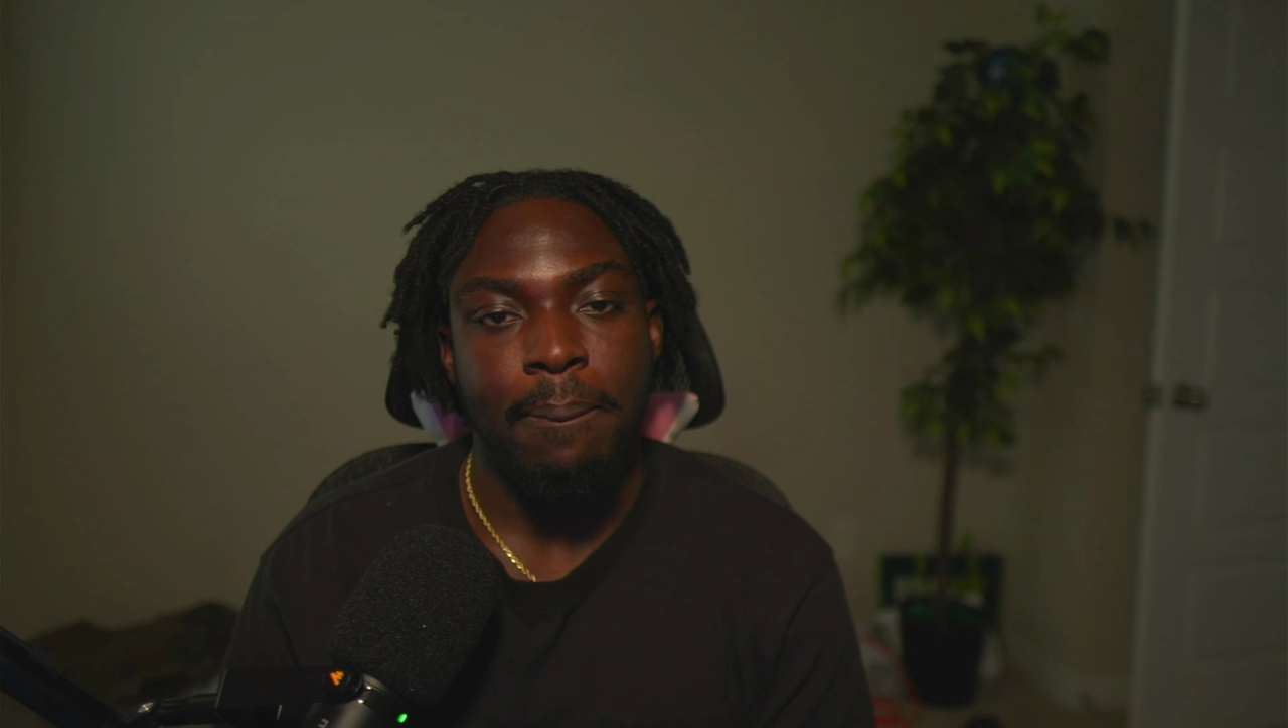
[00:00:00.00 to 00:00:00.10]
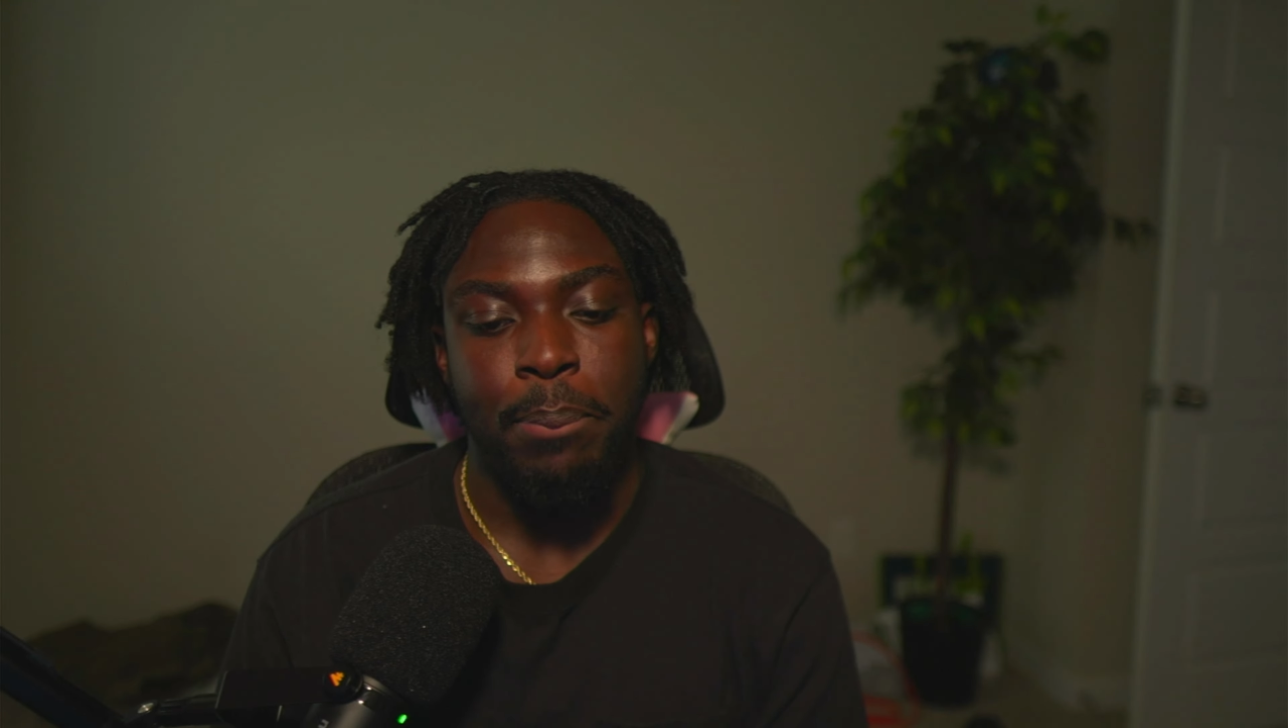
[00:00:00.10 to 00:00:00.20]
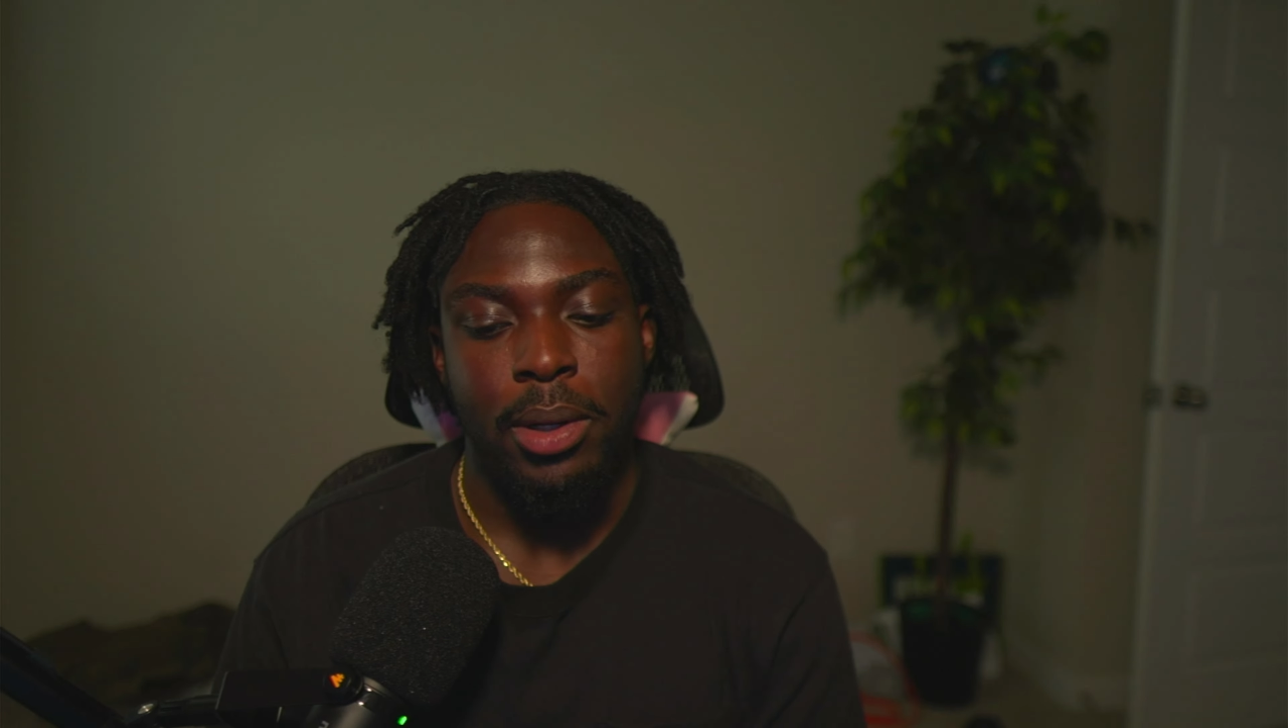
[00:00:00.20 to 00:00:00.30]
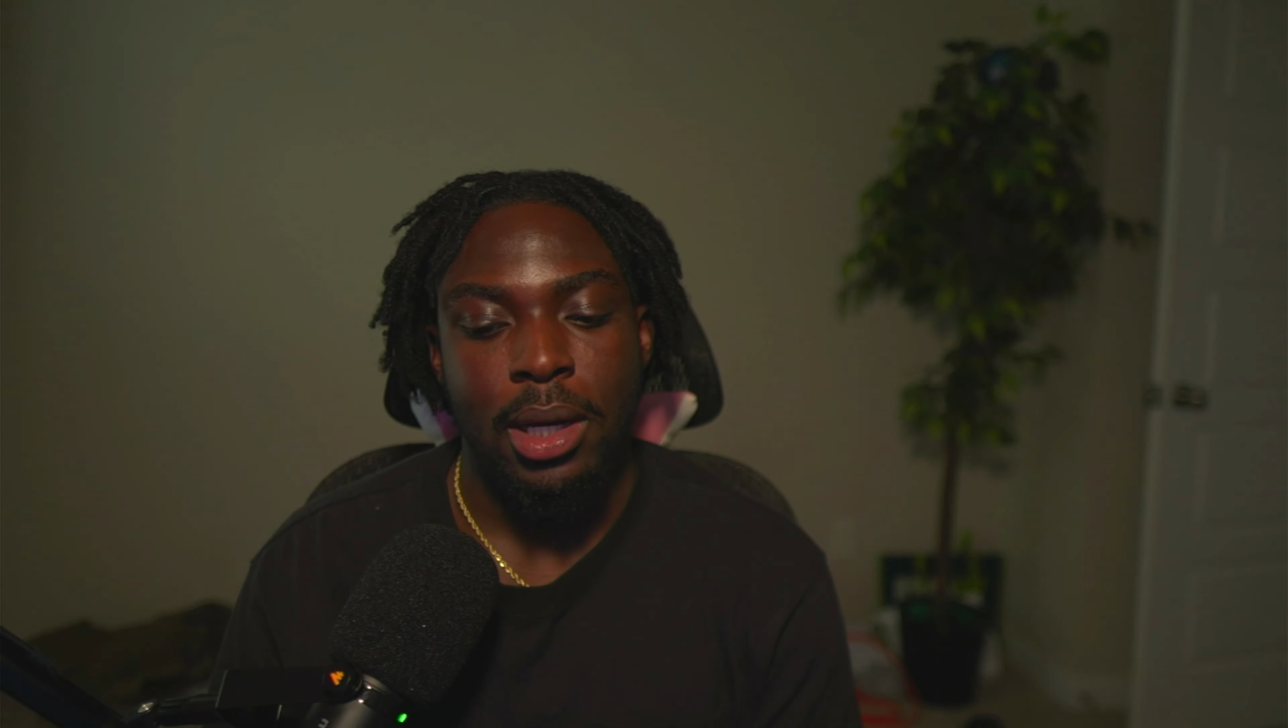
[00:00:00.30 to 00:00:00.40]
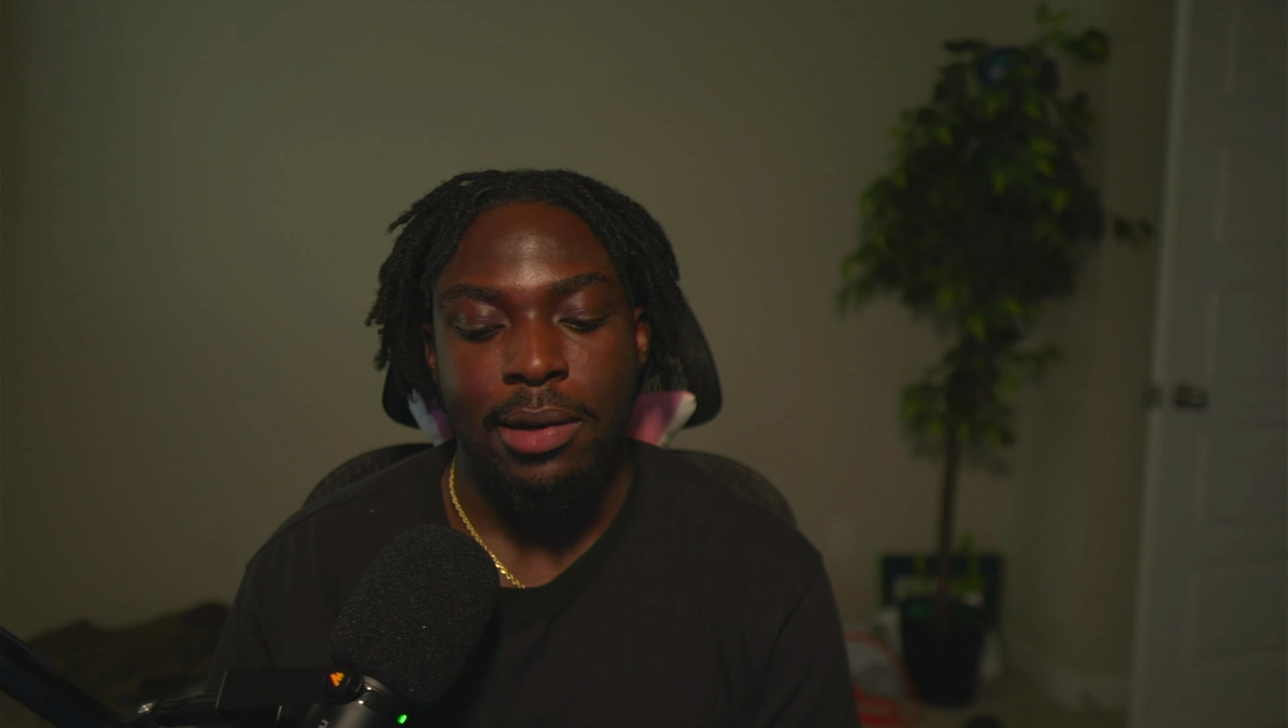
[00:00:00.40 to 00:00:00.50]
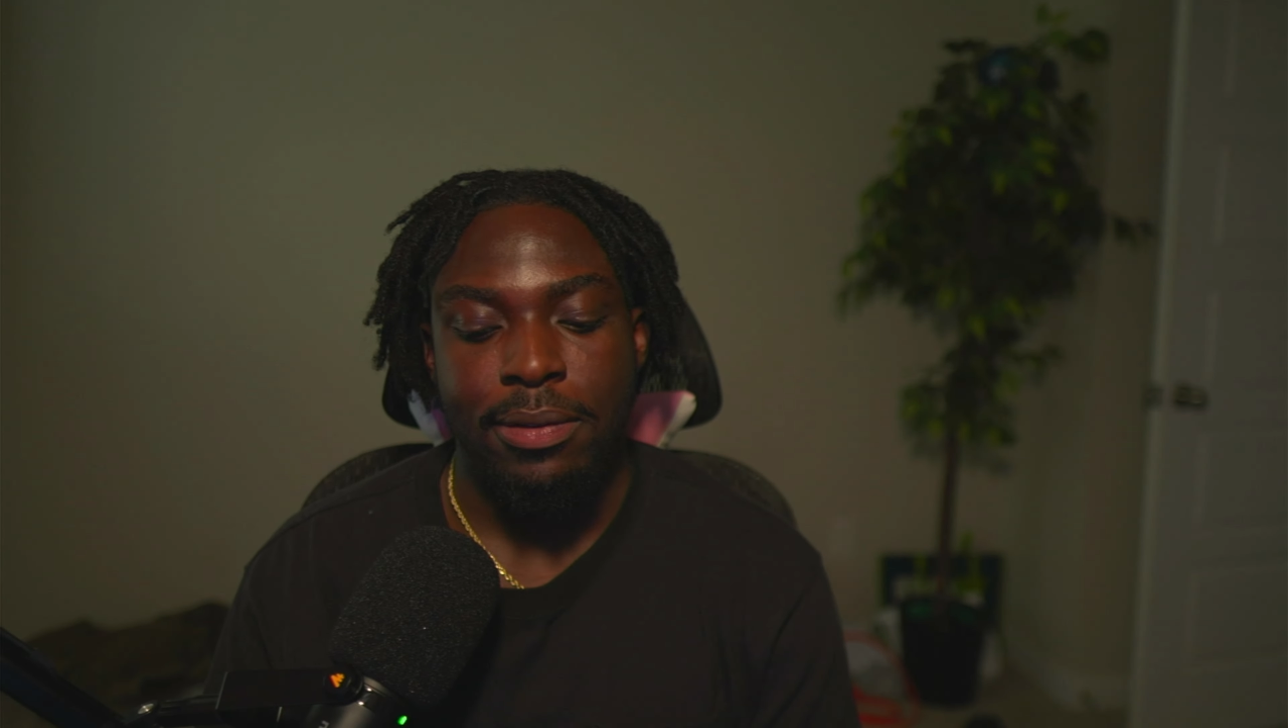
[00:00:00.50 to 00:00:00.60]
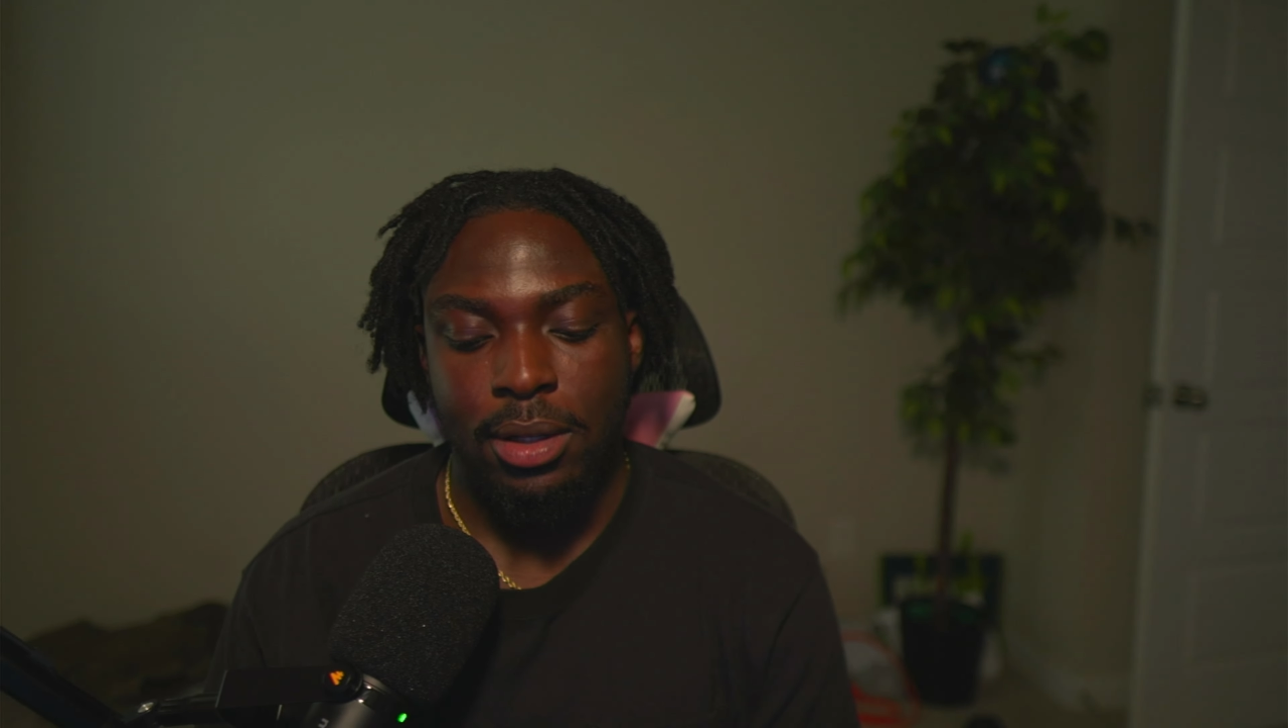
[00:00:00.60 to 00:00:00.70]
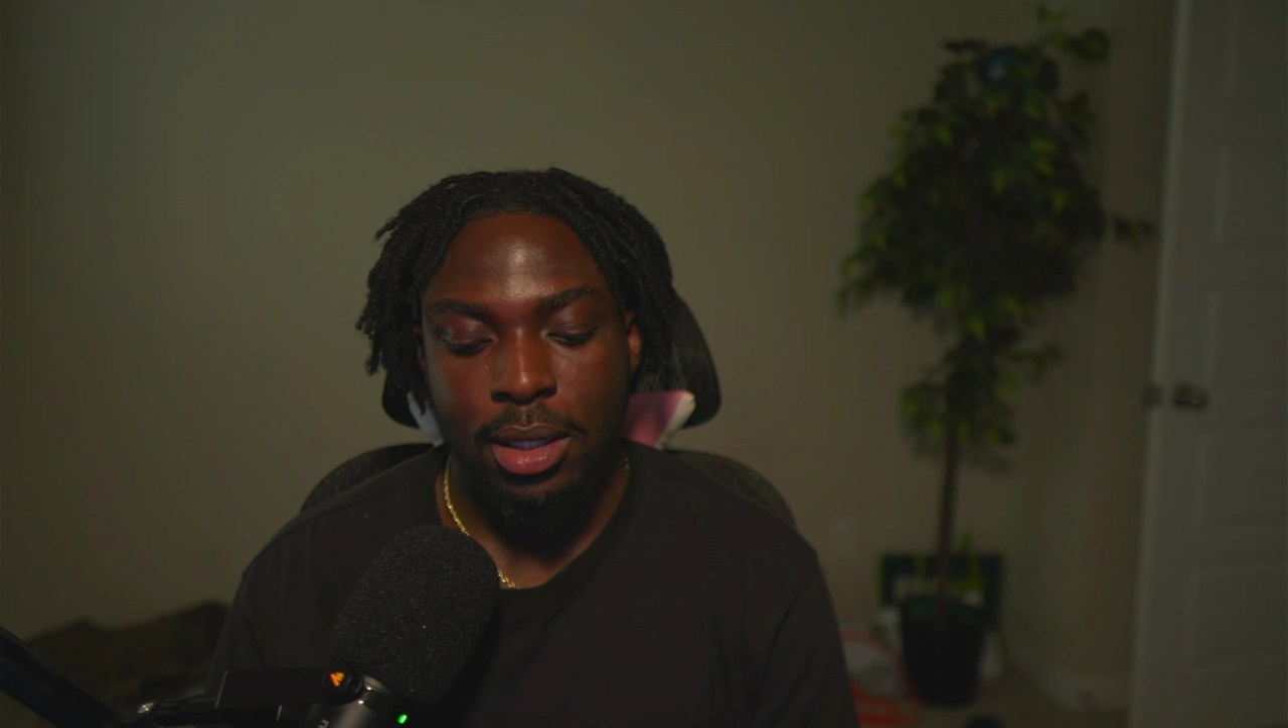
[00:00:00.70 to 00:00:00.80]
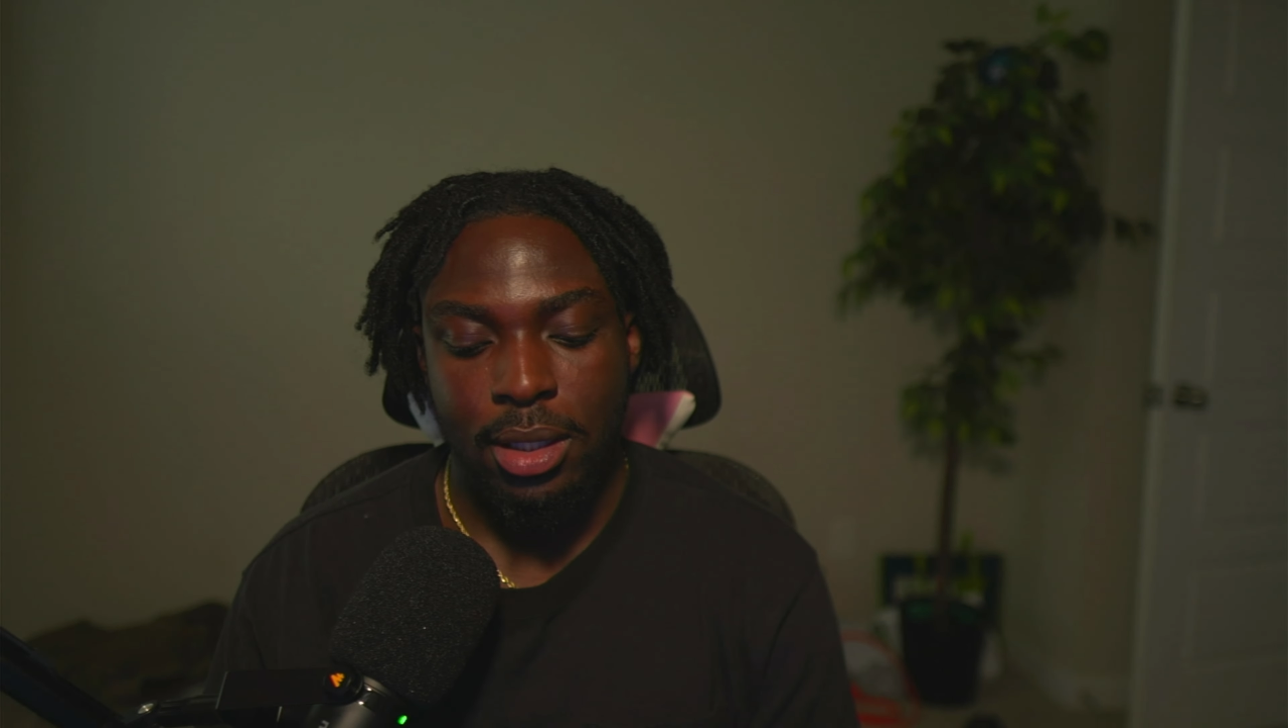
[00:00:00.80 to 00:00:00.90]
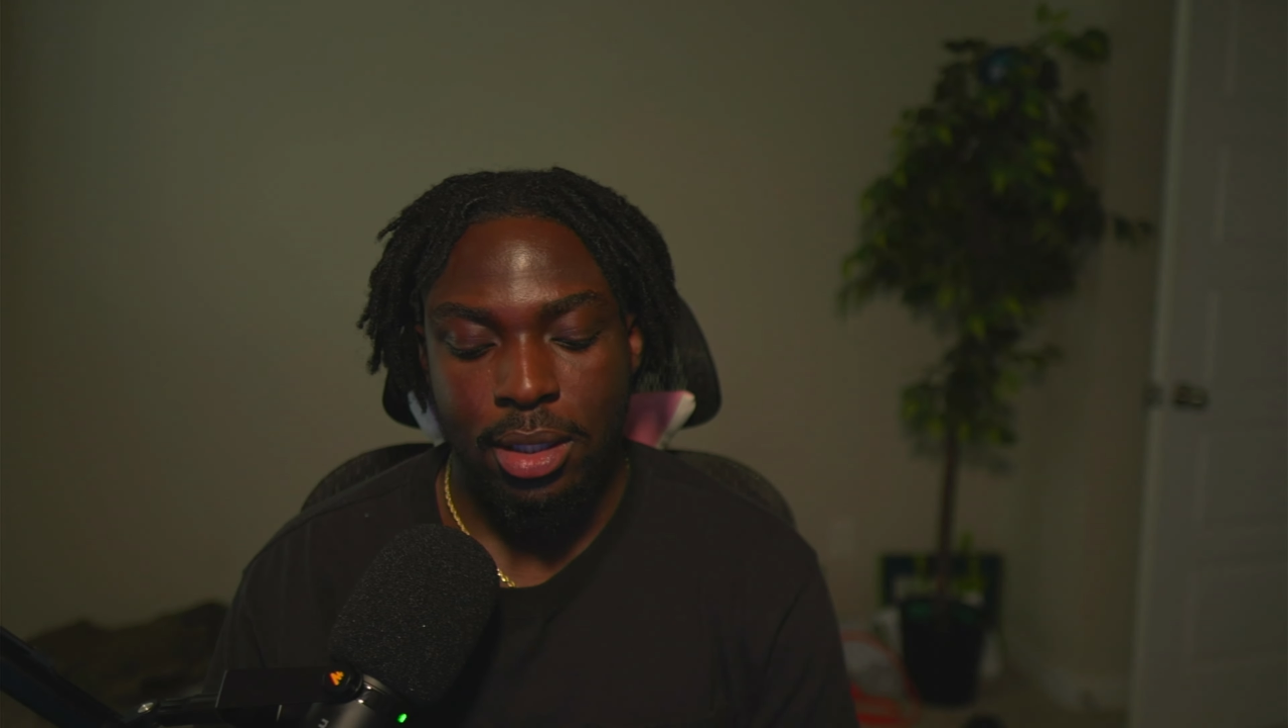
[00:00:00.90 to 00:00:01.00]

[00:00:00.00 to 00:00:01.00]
But I feel like